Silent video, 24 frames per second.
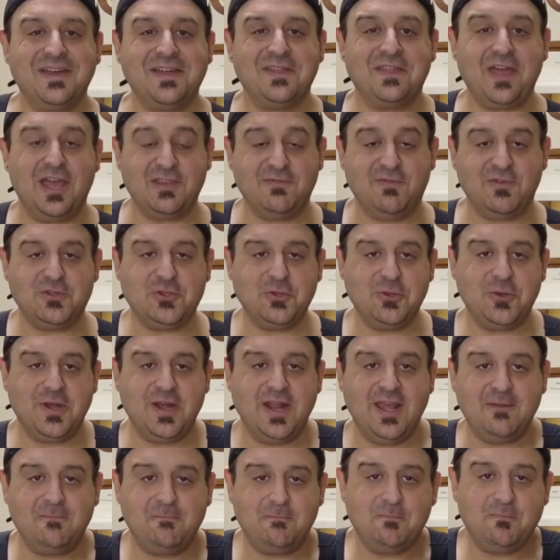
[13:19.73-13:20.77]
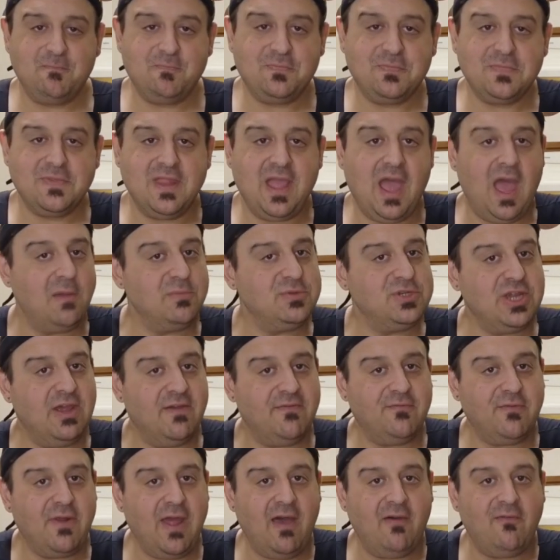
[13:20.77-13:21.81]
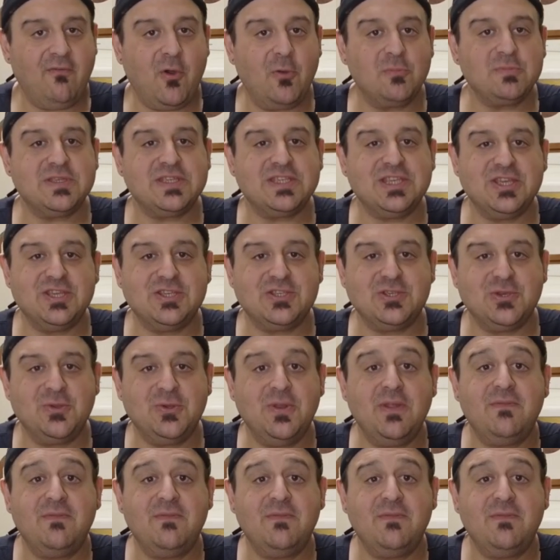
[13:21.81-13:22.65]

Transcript: Thanks for tuning in. I'm Chef Ralph. Hope to see you soon.